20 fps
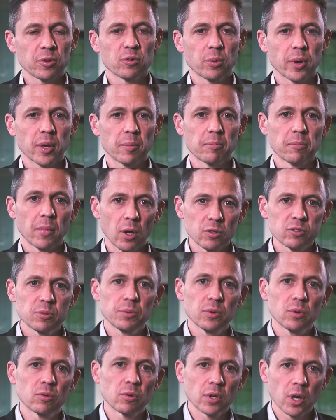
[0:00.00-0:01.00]
between
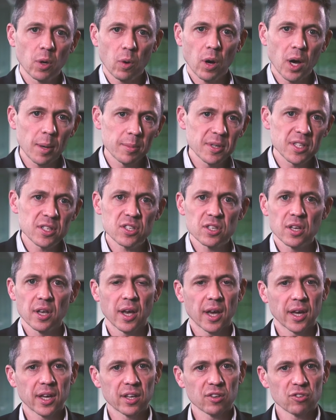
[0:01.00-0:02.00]
multiple requirements
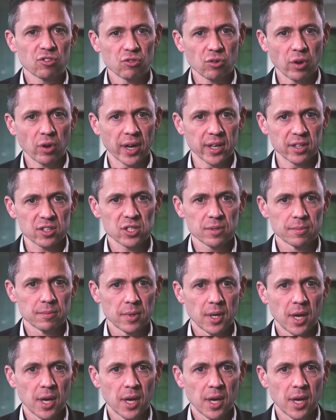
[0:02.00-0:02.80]
and constraints.